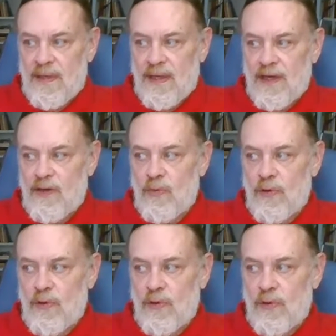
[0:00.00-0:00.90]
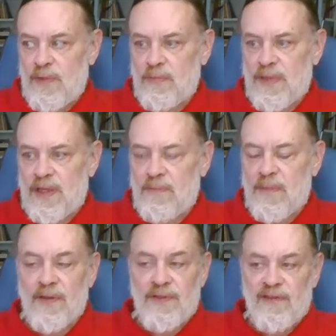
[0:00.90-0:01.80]
and at Northampton
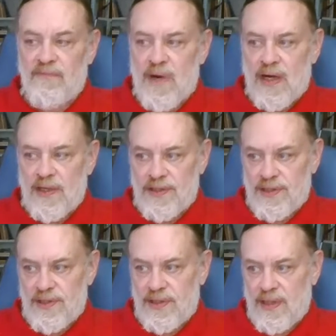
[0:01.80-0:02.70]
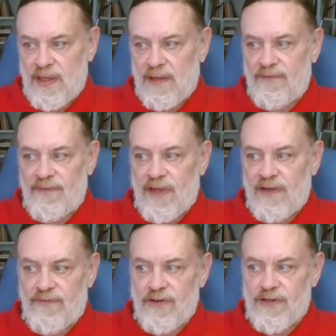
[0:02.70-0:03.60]
in the month of March, he, had,
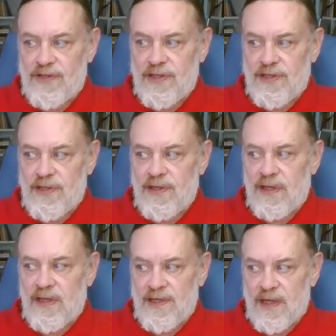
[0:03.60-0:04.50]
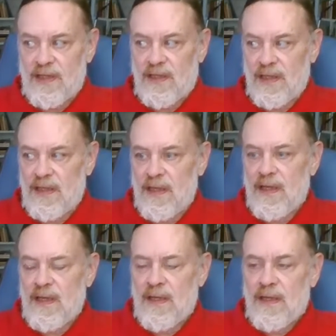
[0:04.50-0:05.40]
he first discerned conducting
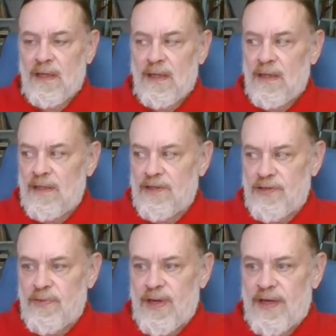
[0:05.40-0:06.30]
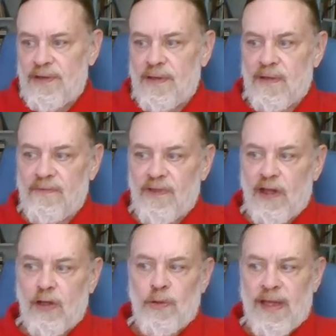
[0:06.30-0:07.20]
the surrender of
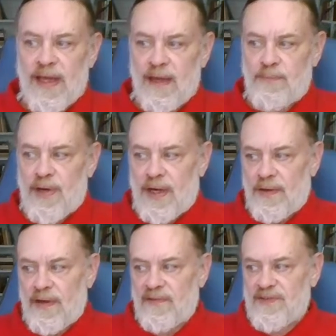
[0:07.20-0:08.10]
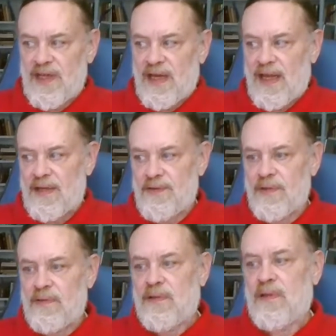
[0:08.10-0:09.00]
the Cluniac Priory of St.
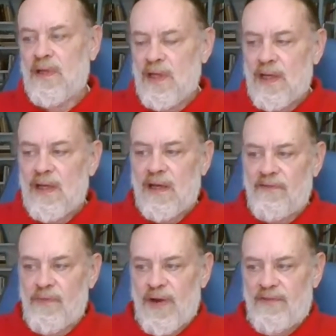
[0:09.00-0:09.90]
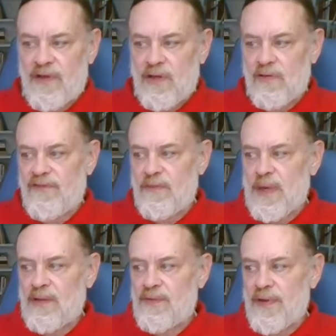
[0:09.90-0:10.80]
Andrew of the revenue of
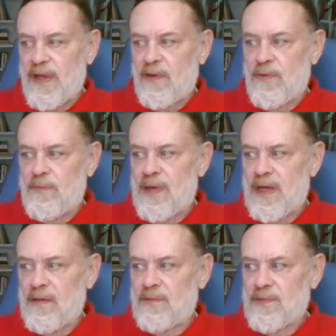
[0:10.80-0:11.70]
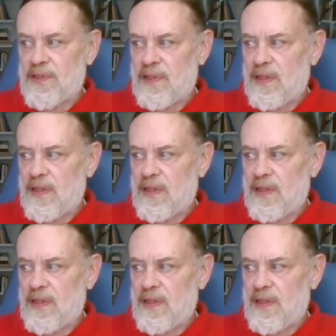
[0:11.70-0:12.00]
about 300 pounds,